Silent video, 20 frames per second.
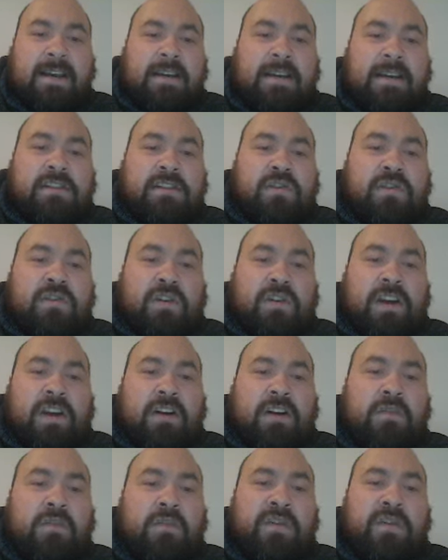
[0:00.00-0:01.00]

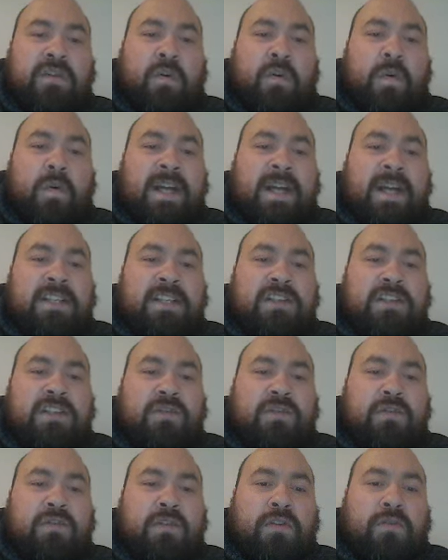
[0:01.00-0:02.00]
Zorko with a
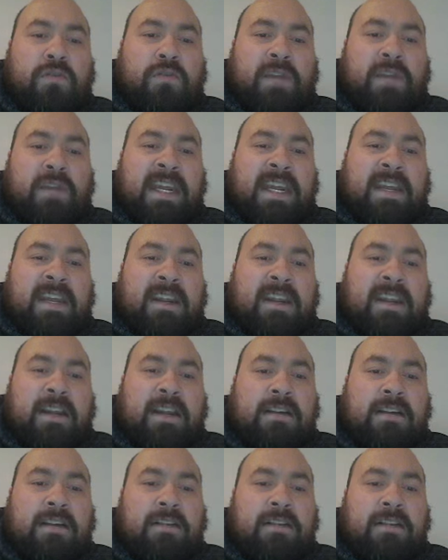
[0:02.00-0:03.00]
123.
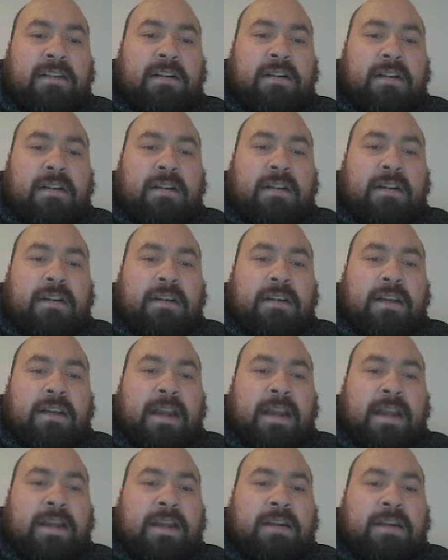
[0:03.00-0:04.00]

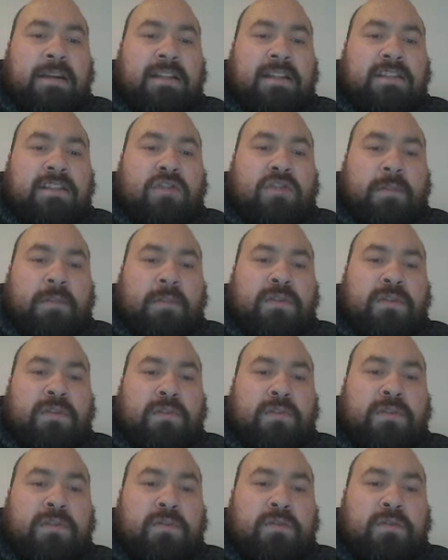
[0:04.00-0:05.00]
And he's dropped
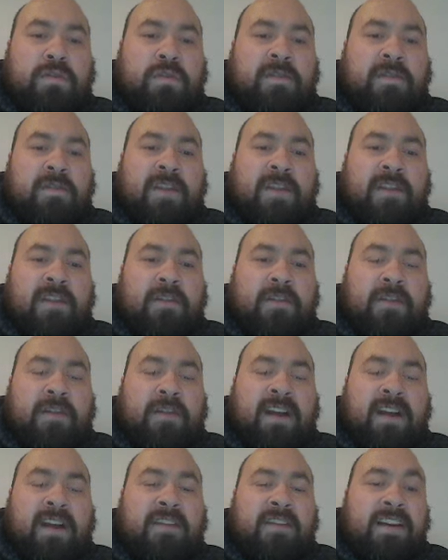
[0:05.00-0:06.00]
to
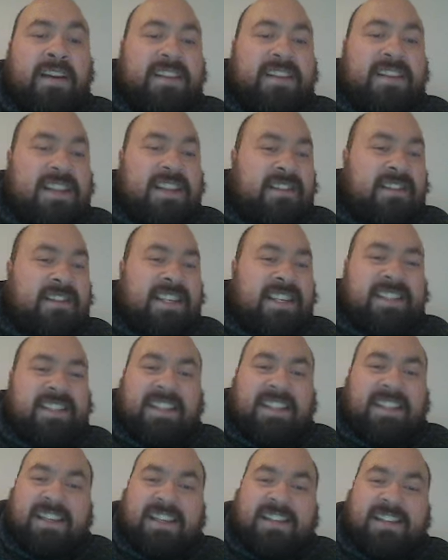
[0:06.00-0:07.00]
1505. See, I was
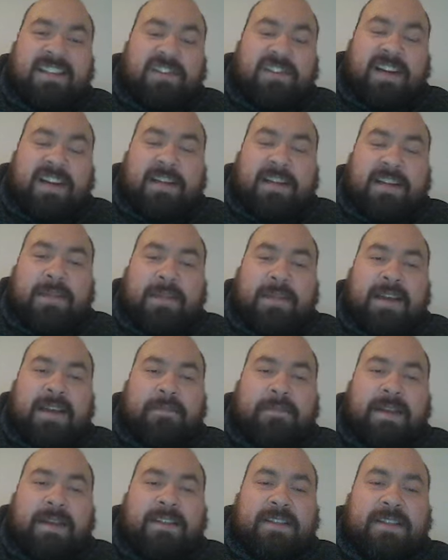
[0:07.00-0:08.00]
actually thinking of trading him
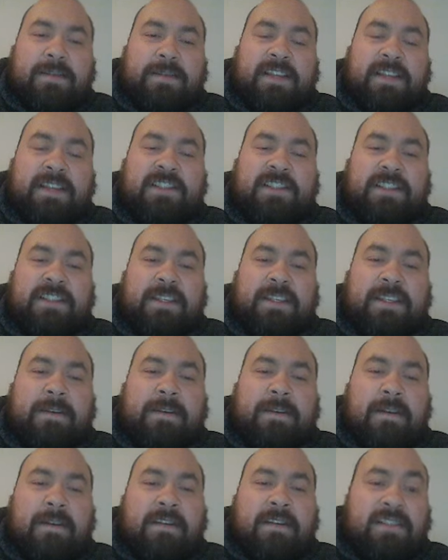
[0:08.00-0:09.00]
out, potentially.
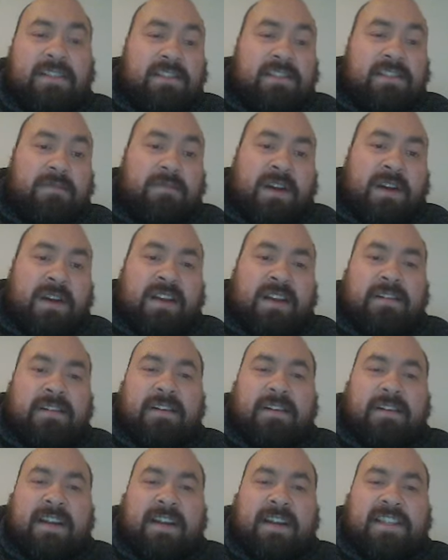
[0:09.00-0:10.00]
Still might
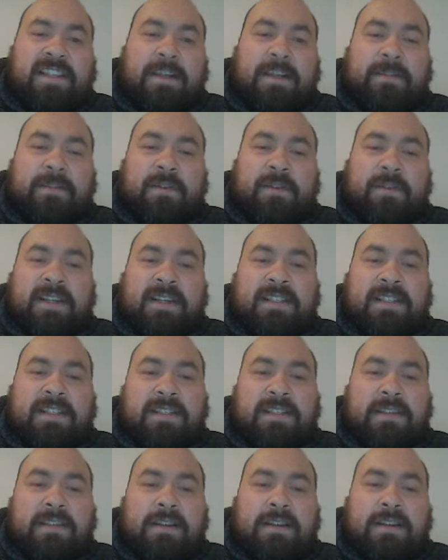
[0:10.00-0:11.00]
in the next couple of
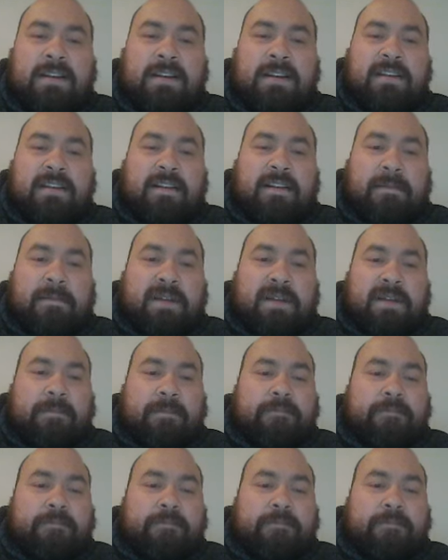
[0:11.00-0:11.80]
weeks. But